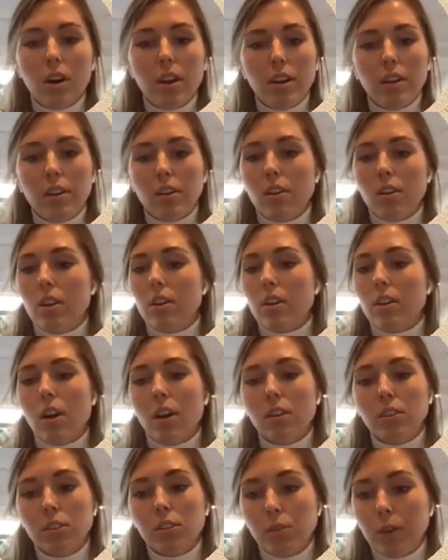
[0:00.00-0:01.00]
in another
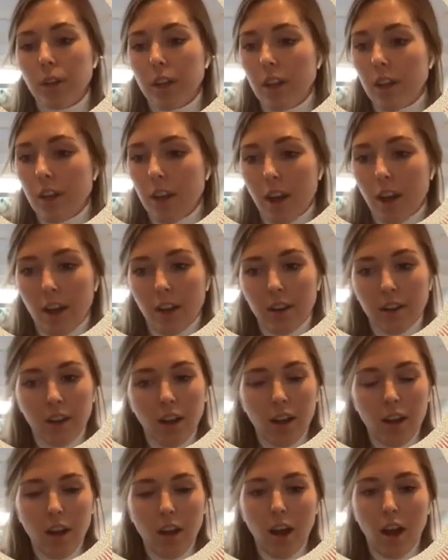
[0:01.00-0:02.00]
country and
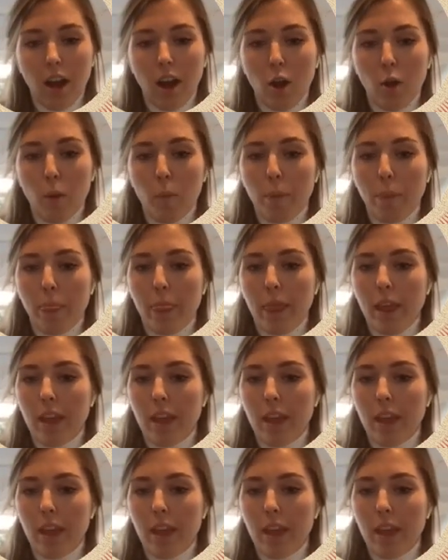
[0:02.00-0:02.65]
one